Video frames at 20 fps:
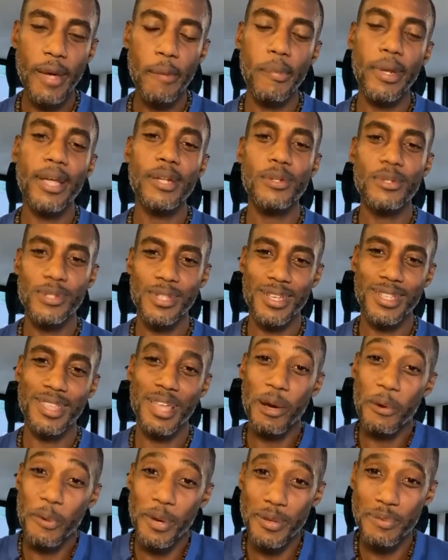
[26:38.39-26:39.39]
But I do see it
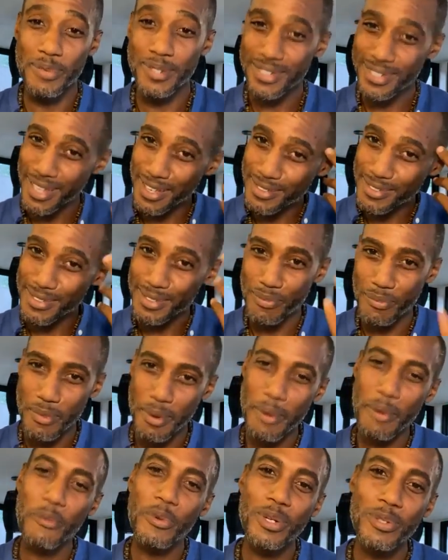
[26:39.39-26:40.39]
that way because I
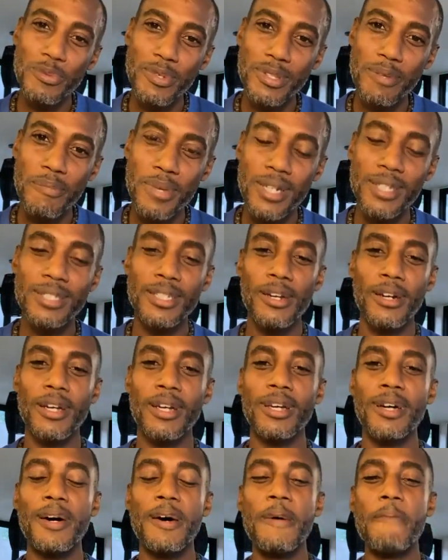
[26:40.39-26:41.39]
work with the military.
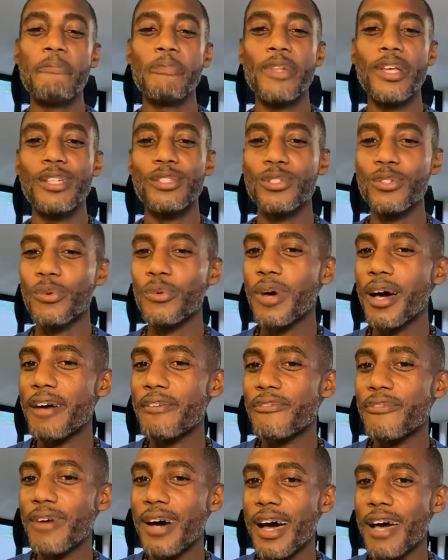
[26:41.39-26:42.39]
And so
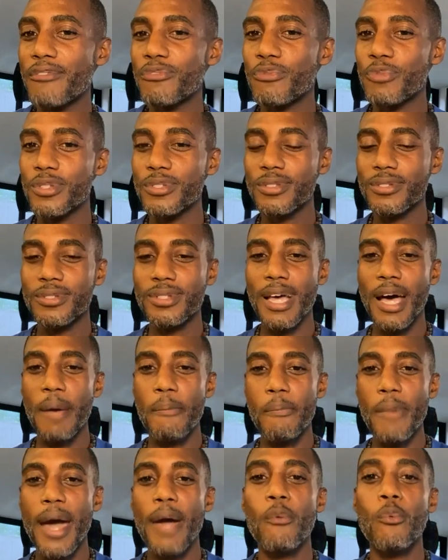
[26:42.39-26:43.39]

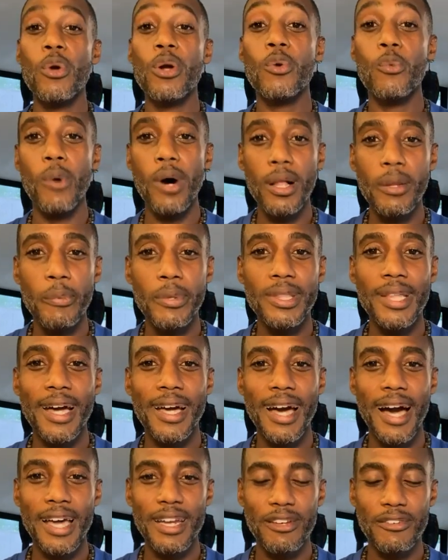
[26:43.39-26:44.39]
I work well with that
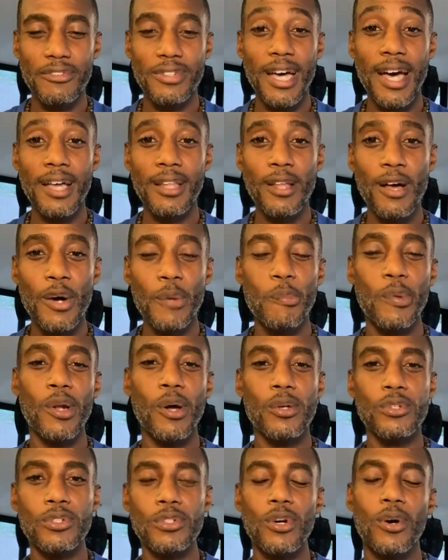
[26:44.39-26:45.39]
kind of dialogue, but
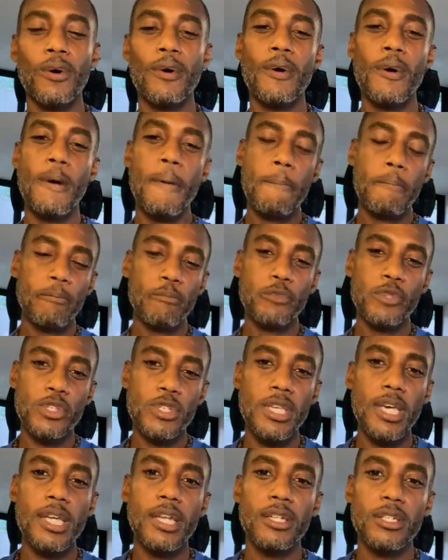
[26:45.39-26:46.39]
also just
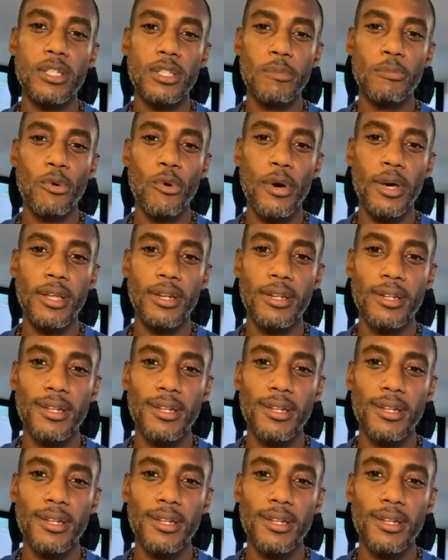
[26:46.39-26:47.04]
getting to the point.